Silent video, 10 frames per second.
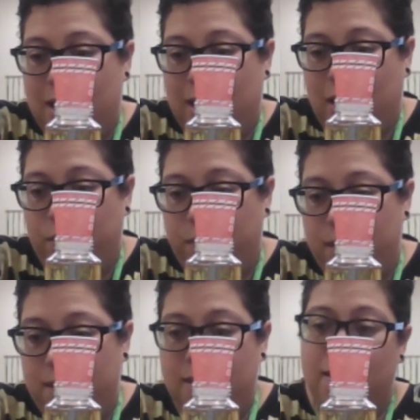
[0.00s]
Now the
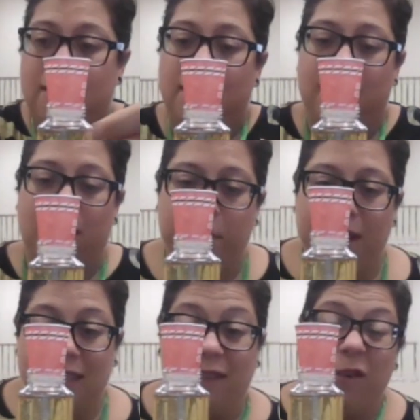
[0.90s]
reason this is
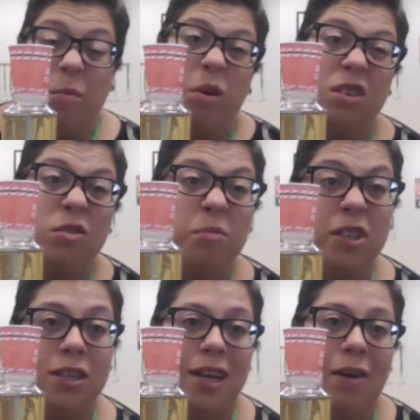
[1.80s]
because if you put too
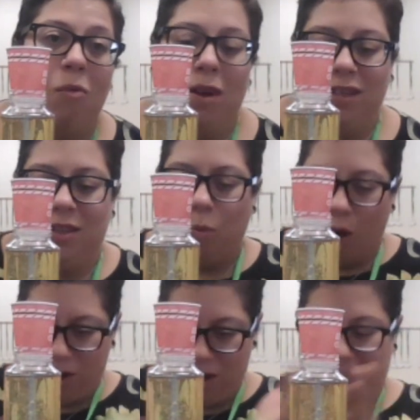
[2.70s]
much in at once, the
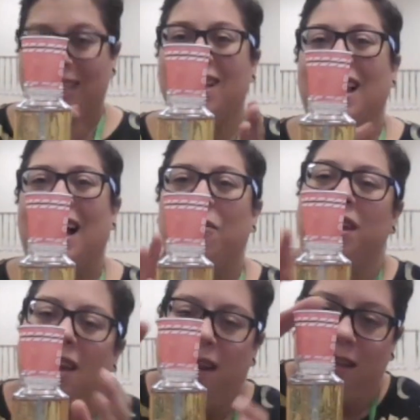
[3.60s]
water gets
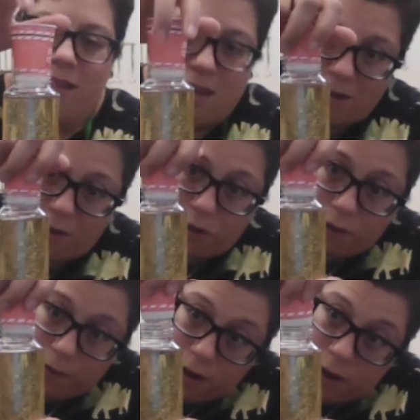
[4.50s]
cloudy and it's not going to look
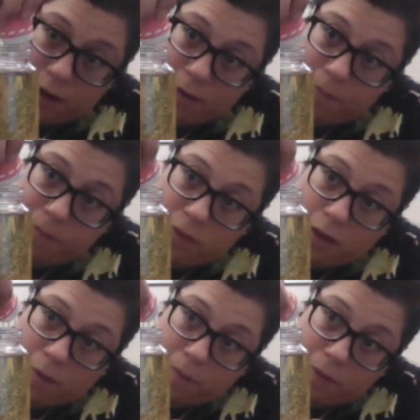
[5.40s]
very good. So
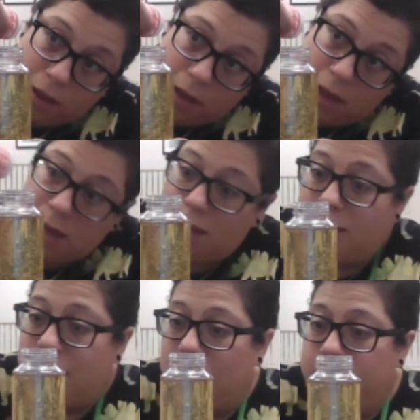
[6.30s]

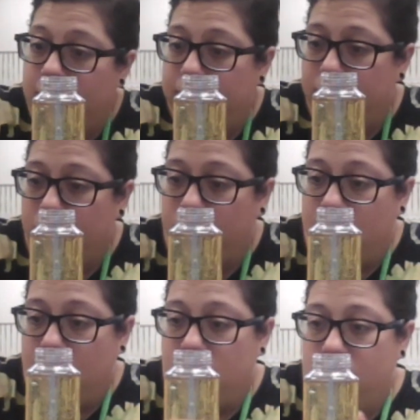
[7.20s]
take my funnel
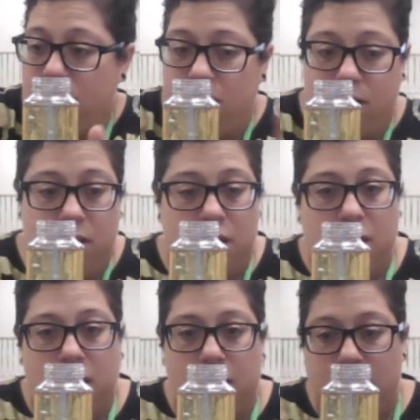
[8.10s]
out.
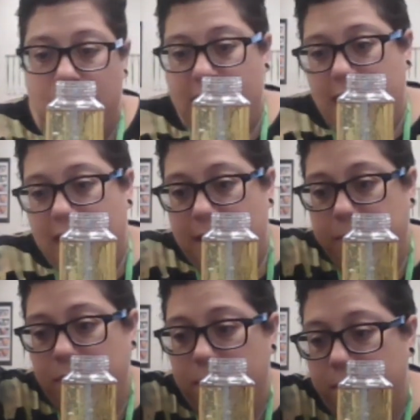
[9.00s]
I'm
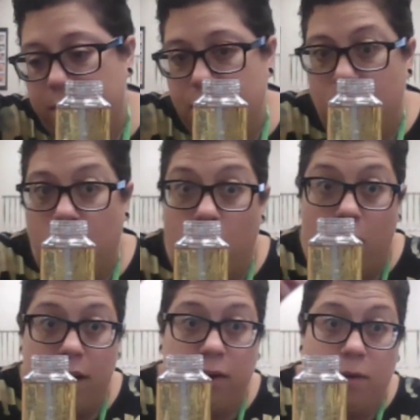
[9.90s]
going to put in
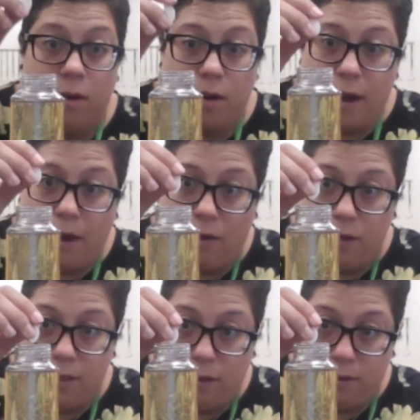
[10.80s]
1/4
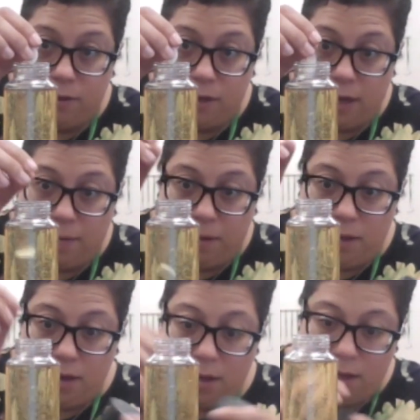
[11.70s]
Alka-Seltzer tablet.